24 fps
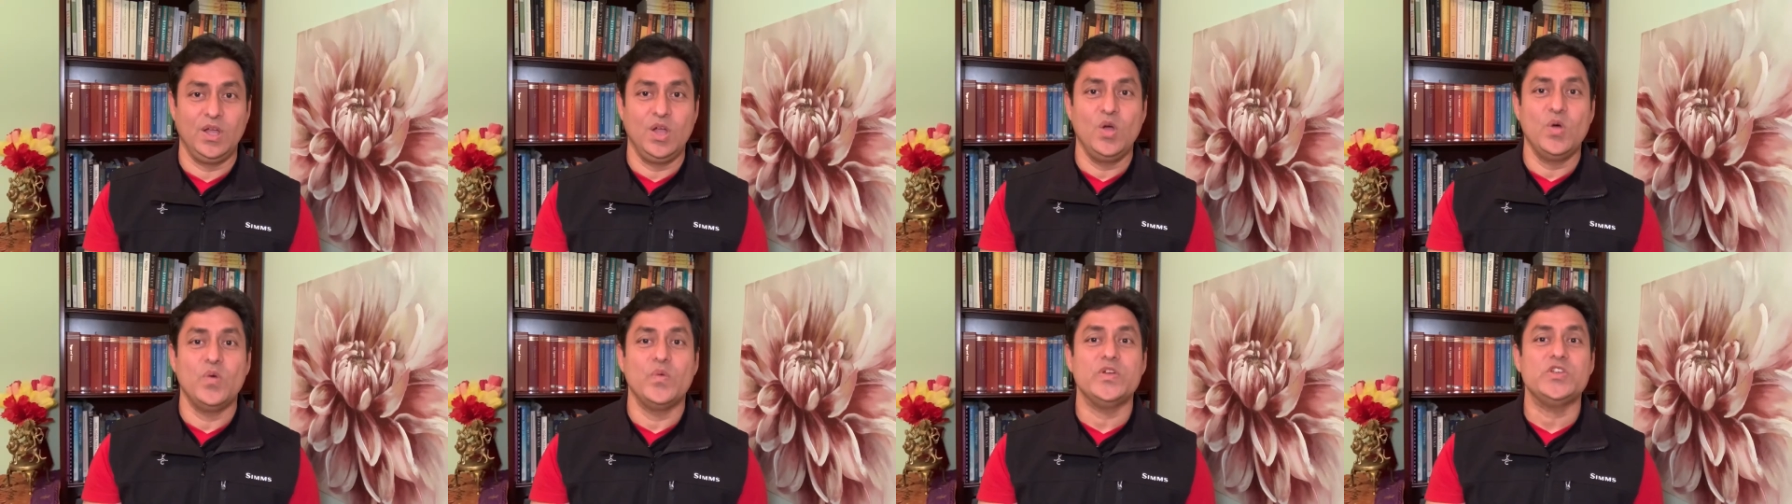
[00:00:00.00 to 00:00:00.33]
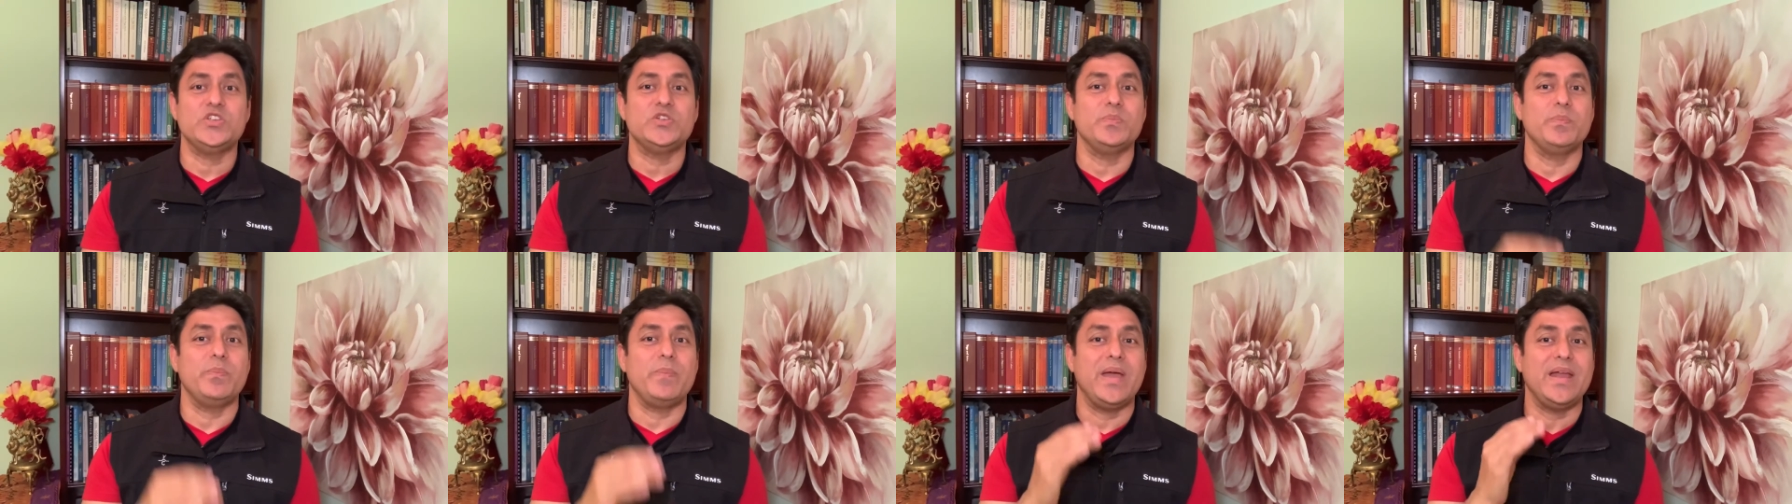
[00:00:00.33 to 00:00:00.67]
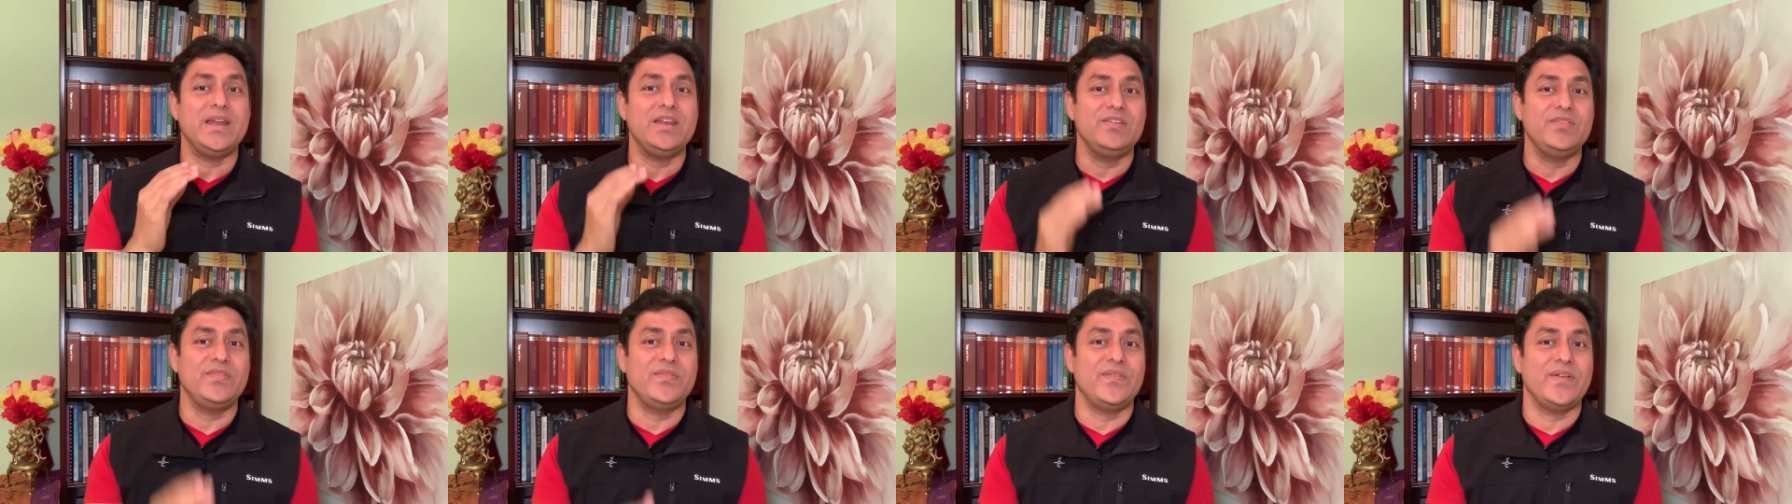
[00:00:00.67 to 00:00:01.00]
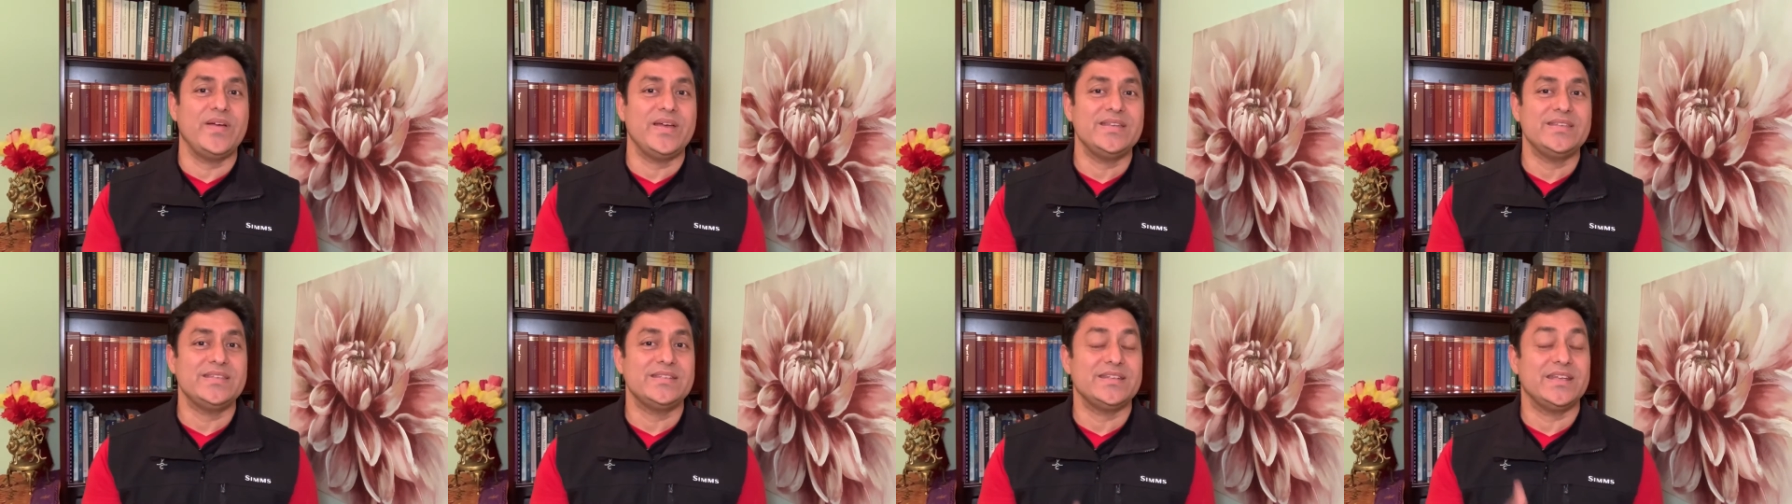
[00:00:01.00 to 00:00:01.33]
which
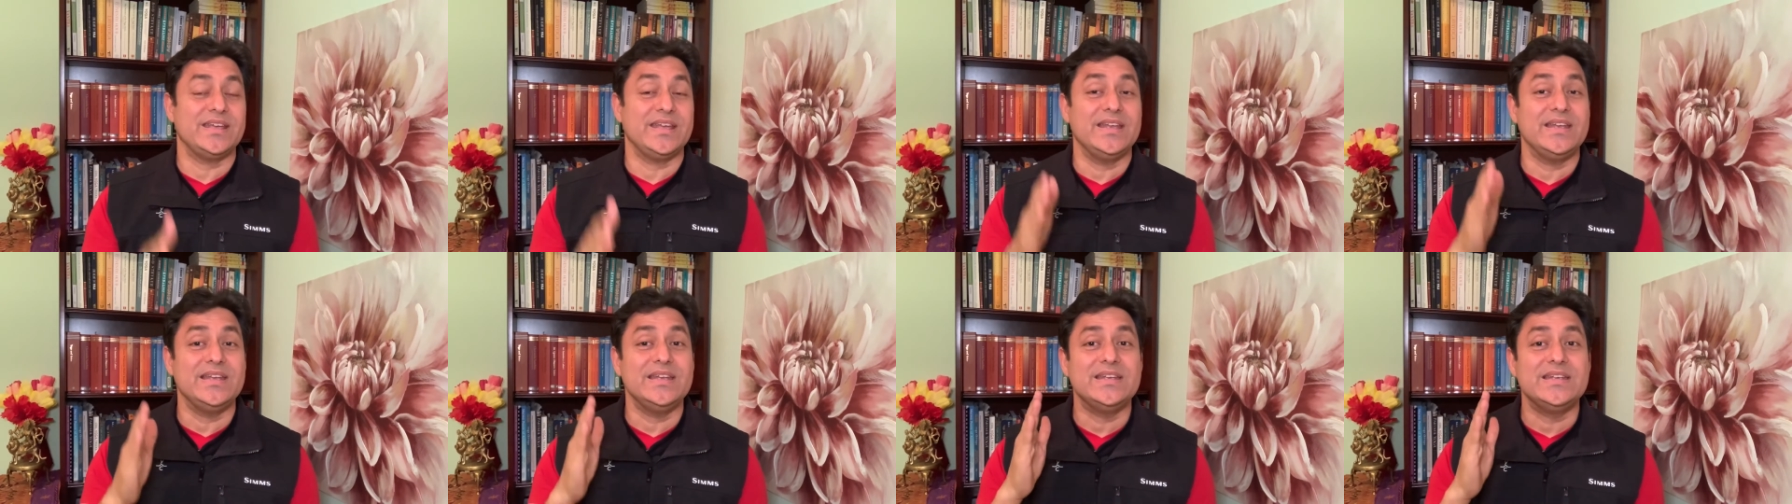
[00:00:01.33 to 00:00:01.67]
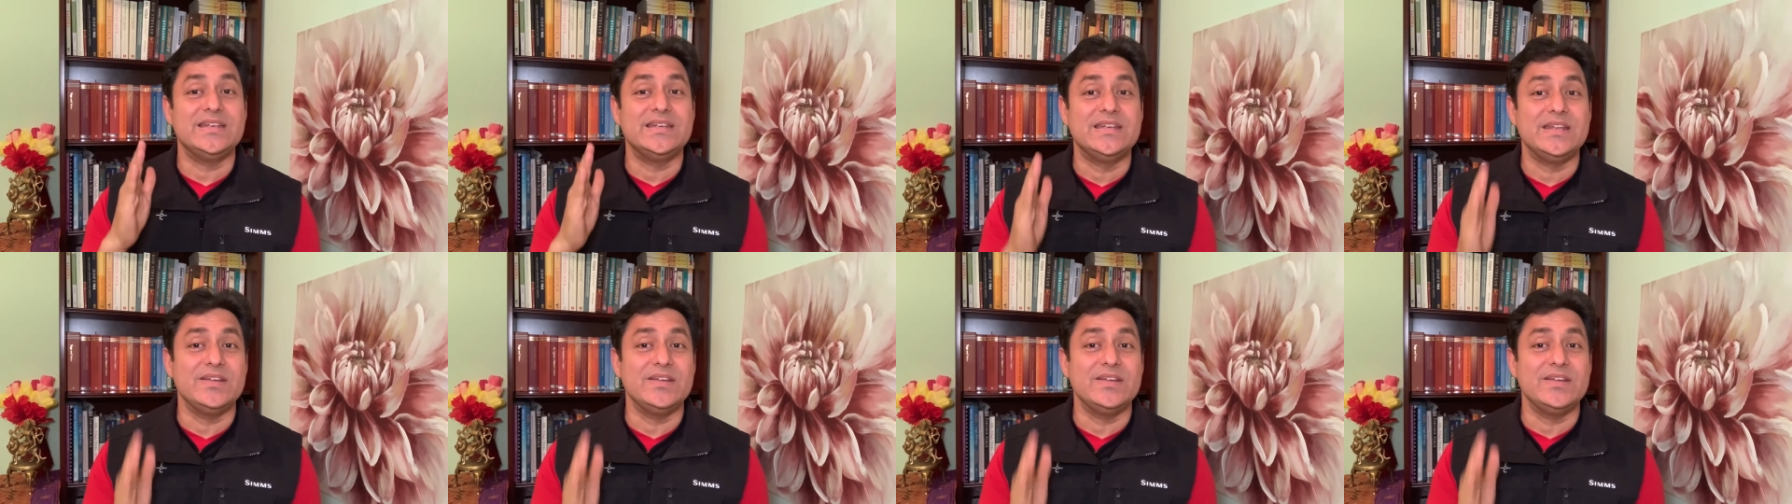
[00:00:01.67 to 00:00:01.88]
manifest in